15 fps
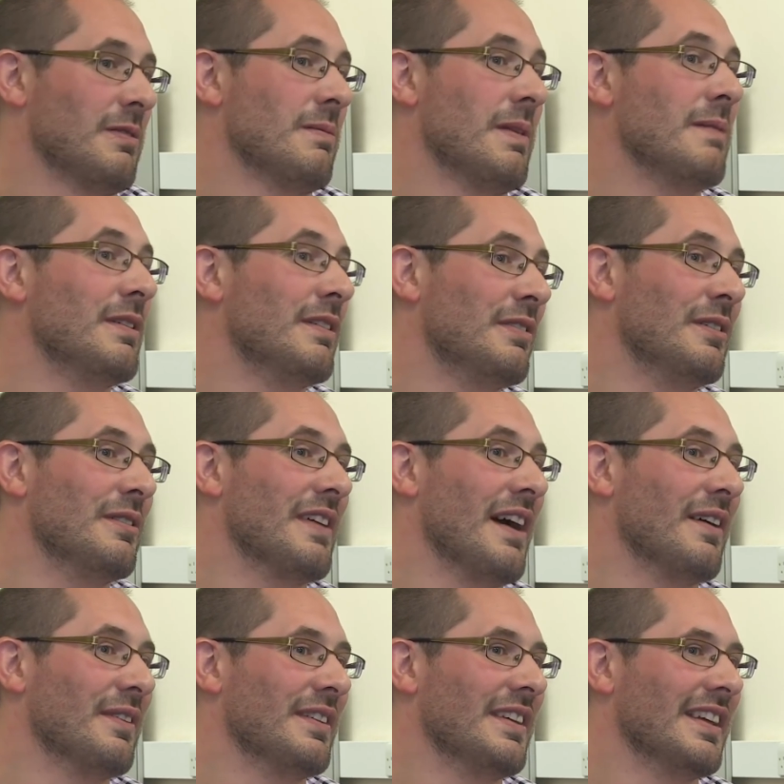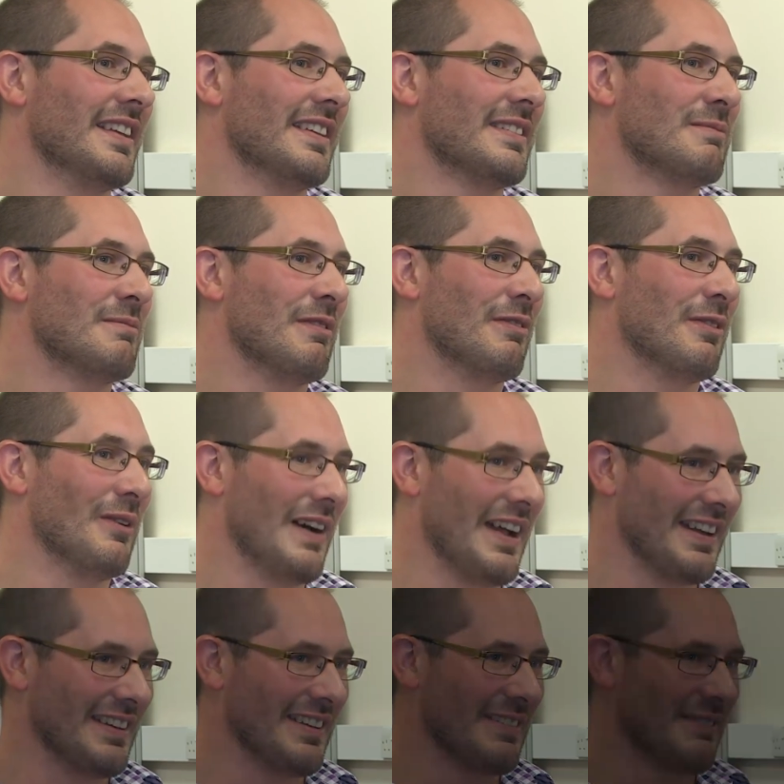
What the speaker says: but maybe a few thousand years beforehand.